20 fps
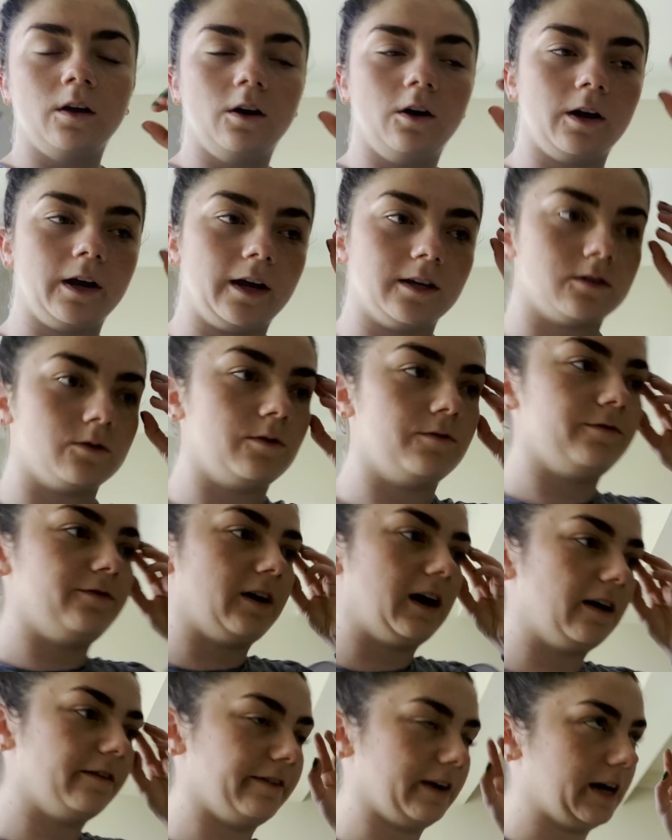Okay, so I'm
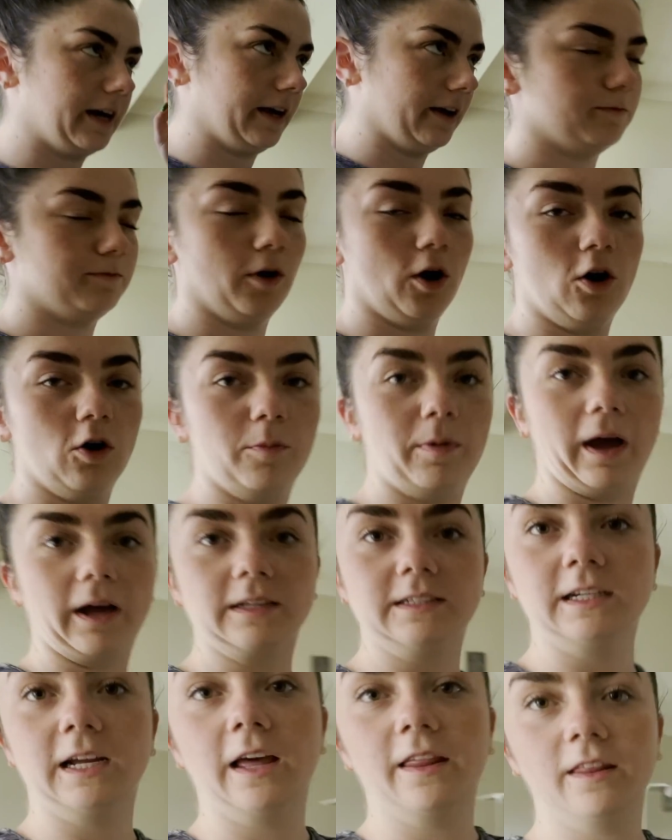Five Iron. All back
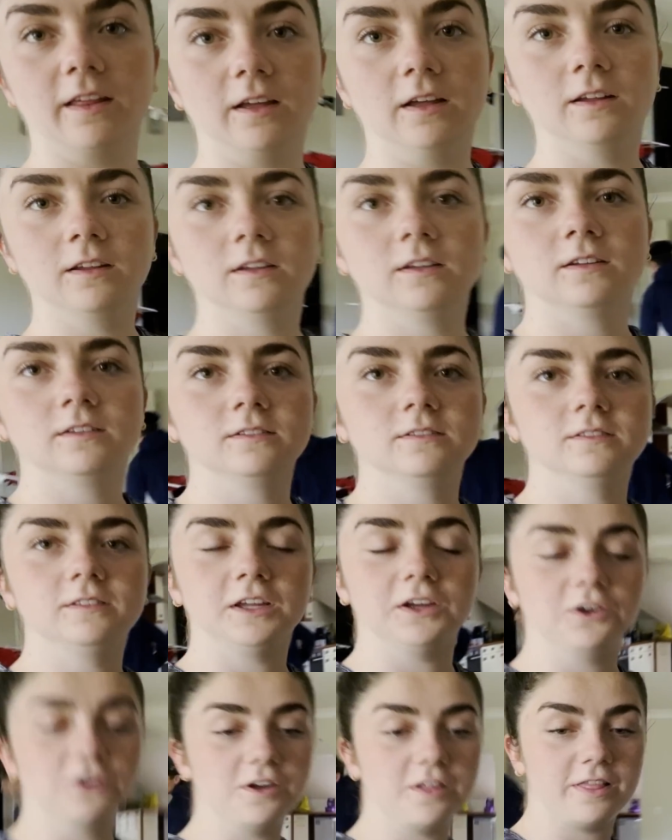together. Mm.
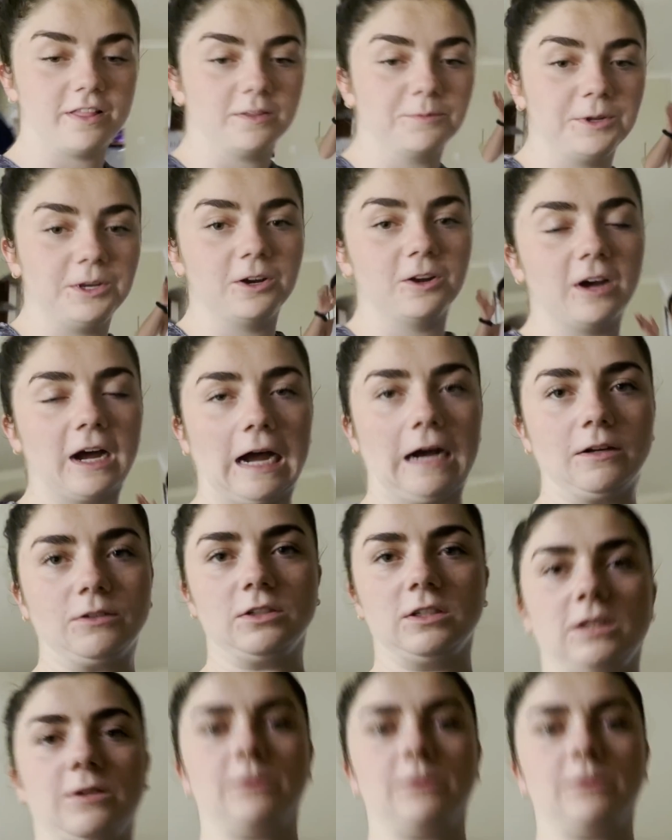The only thing we know how to do